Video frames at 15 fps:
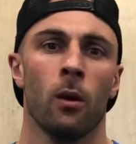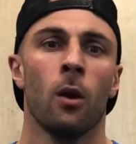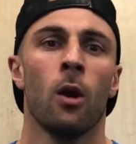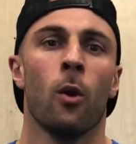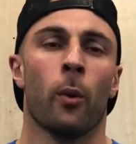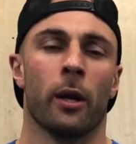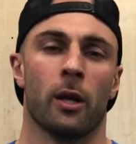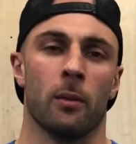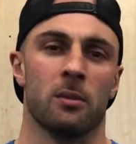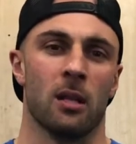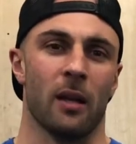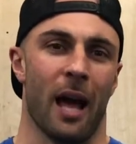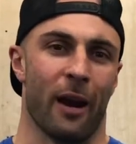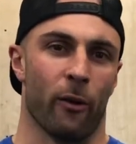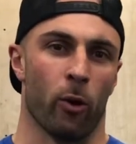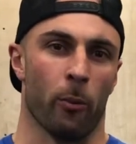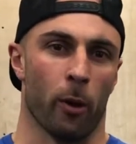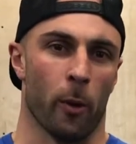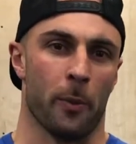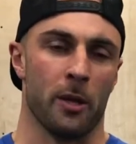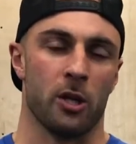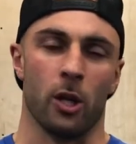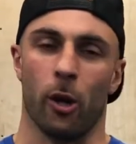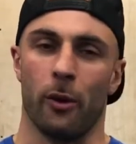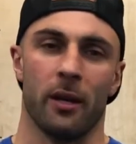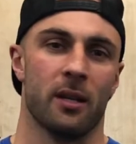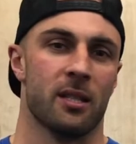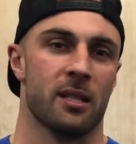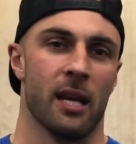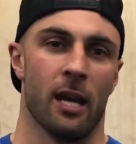When it comes to lateral burpees, you don't need to
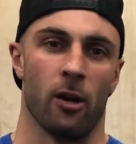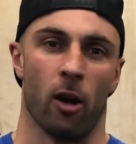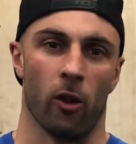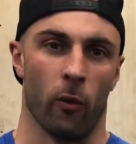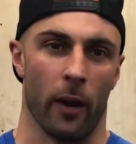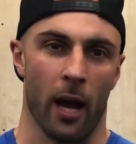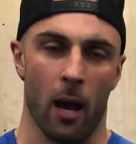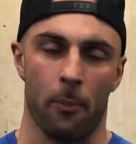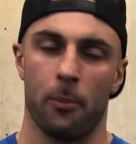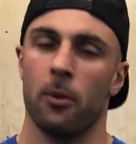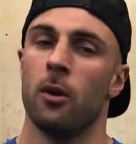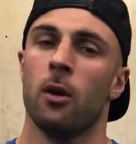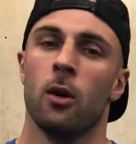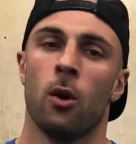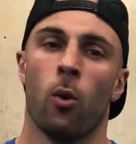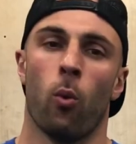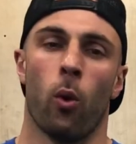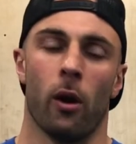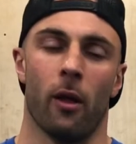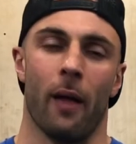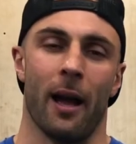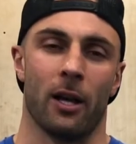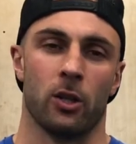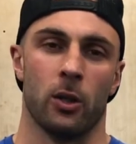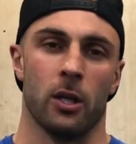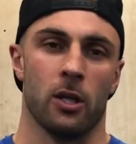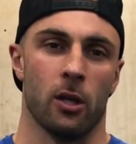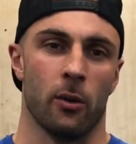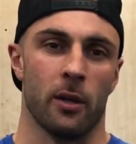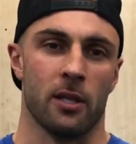stand all the way up. What I'll actually
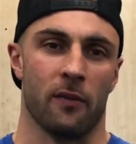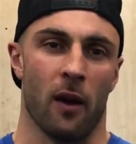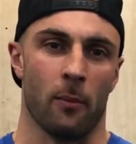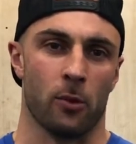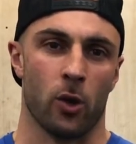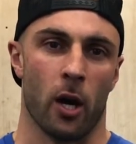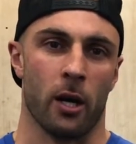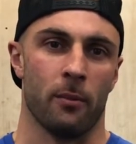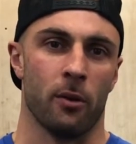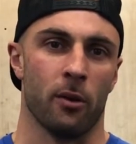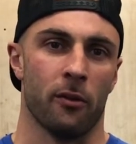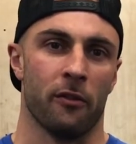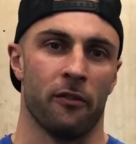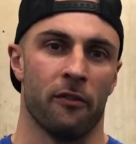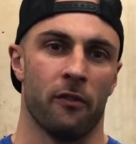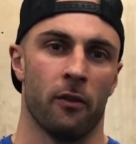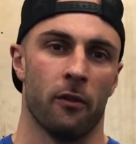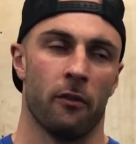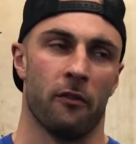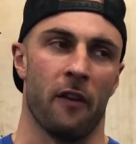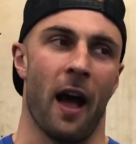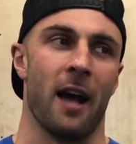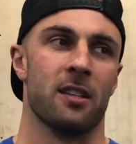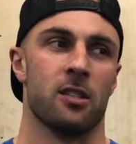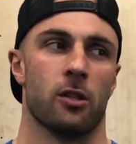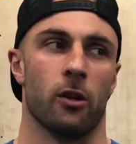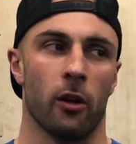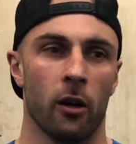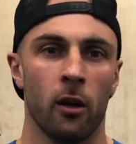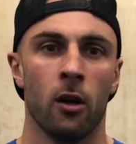do is if I'm trying to move
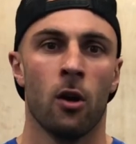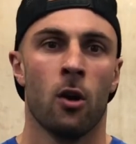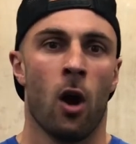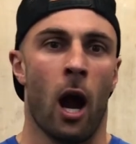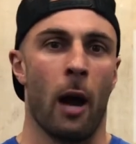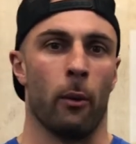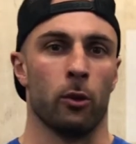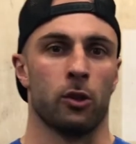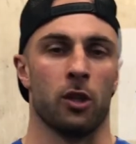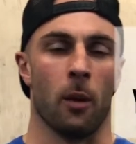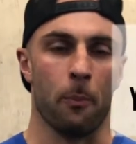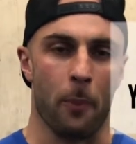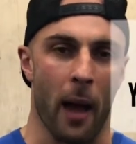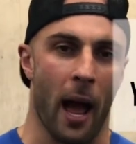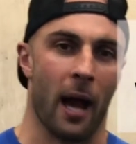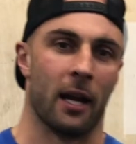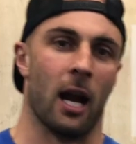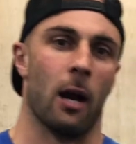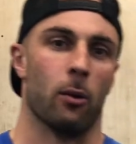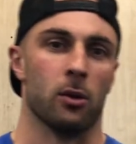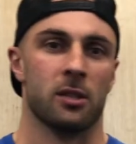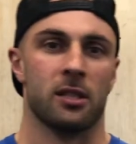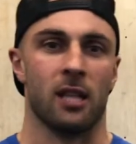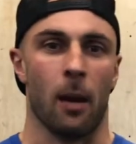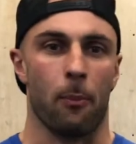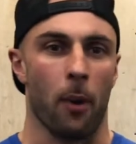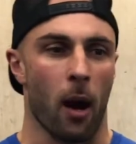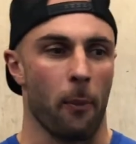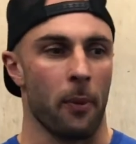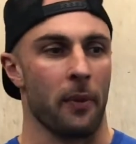faster, I will jump back, I will step
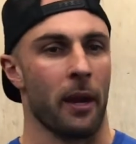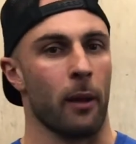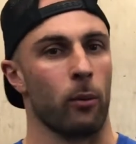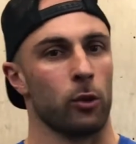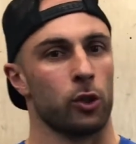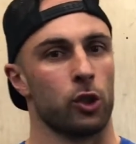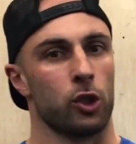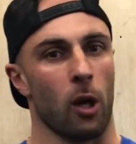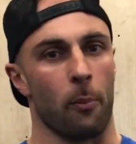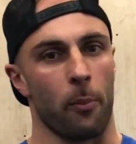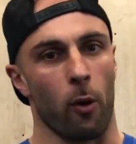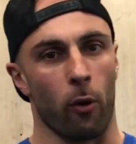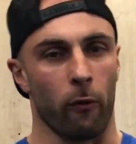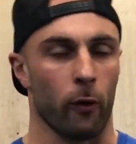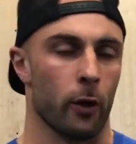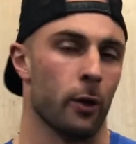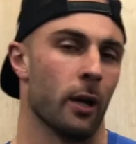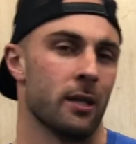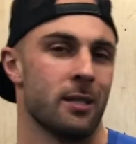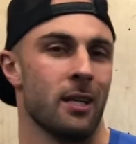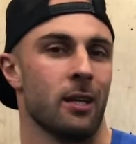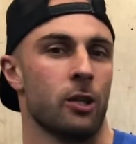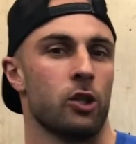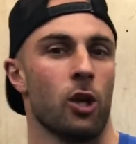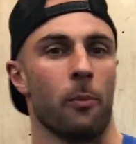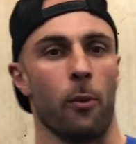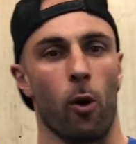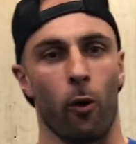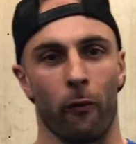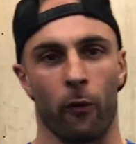up, and then I will jump over. You guys need to jump
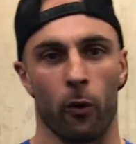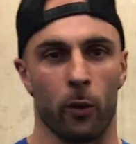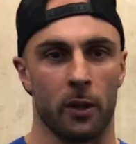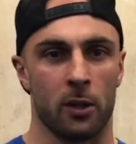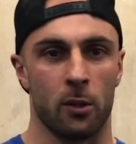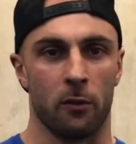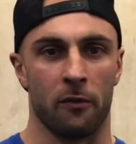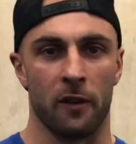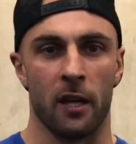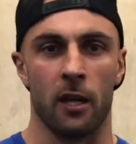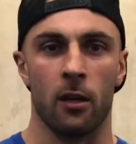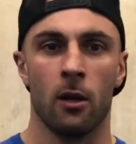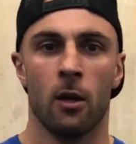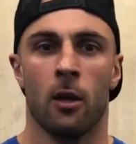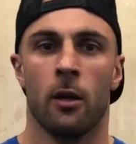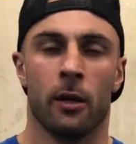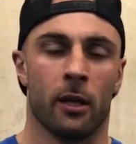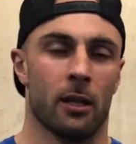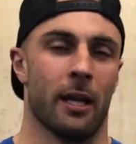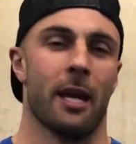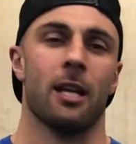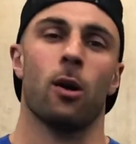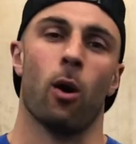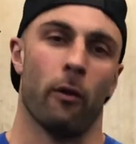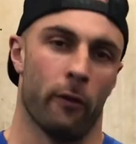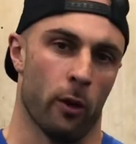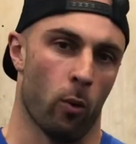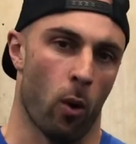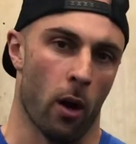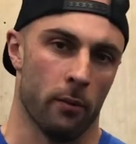over with 2 feet. You can land however you
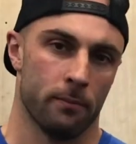want.